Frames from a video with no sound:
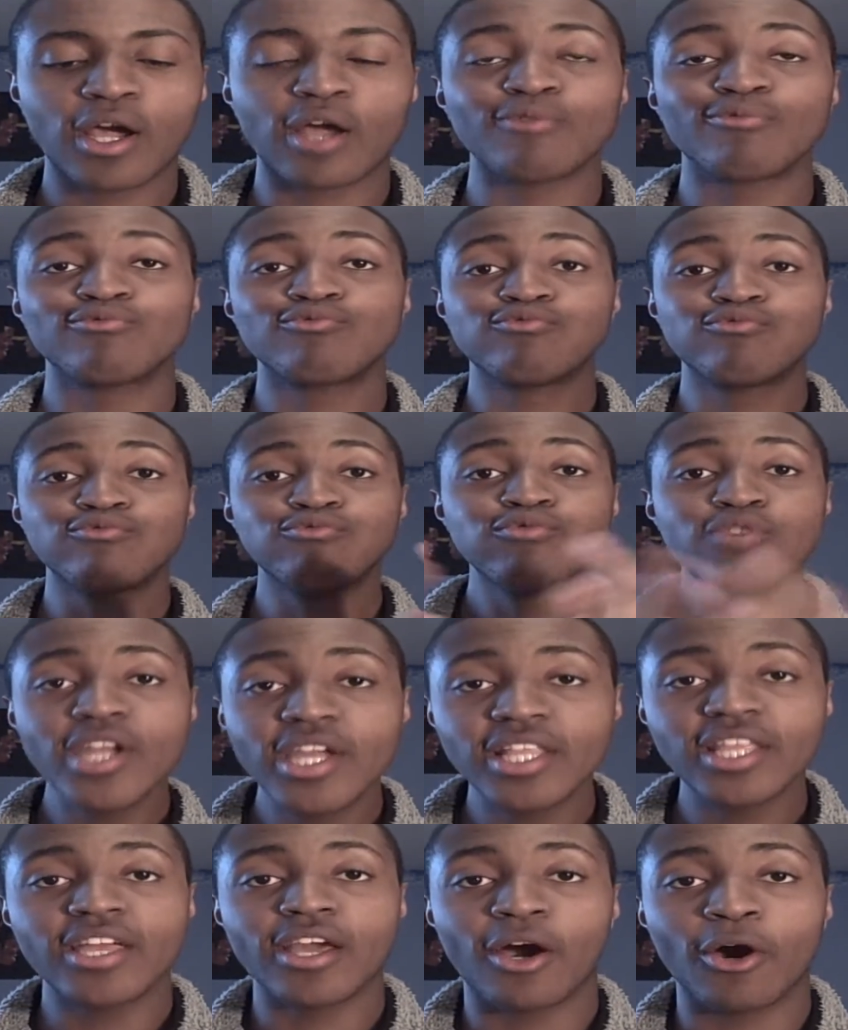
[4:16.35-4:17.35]
I
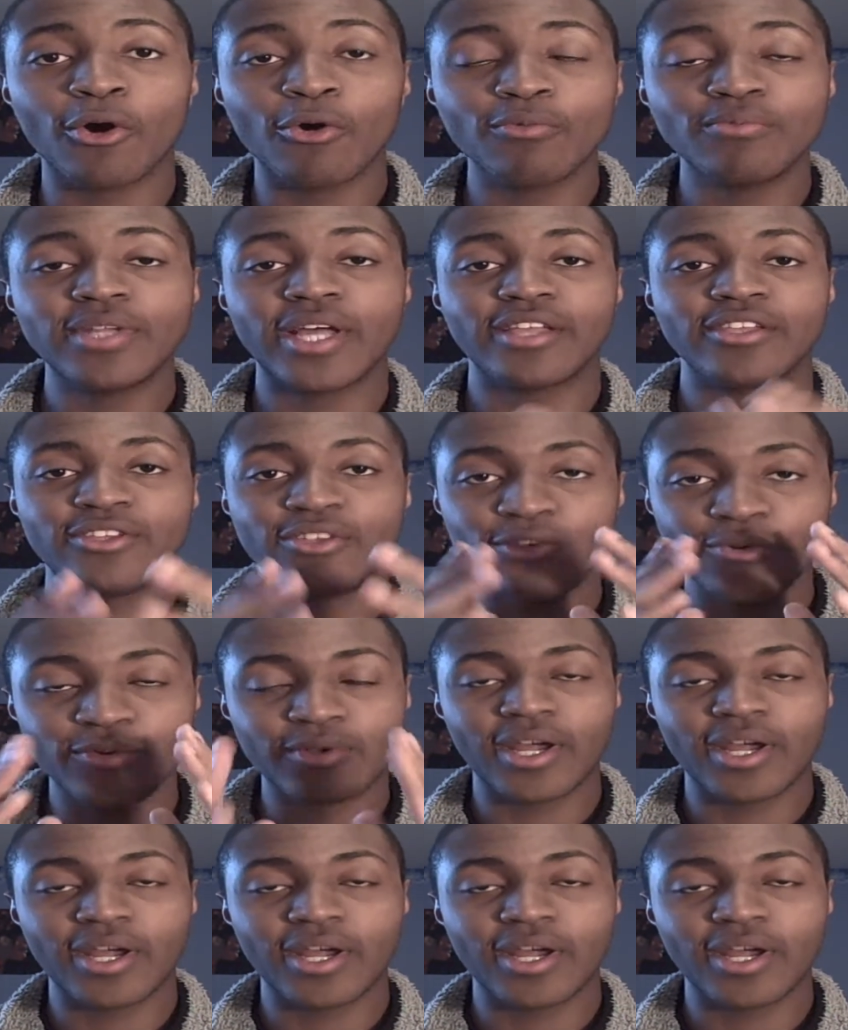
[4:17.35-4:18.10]
really hope that you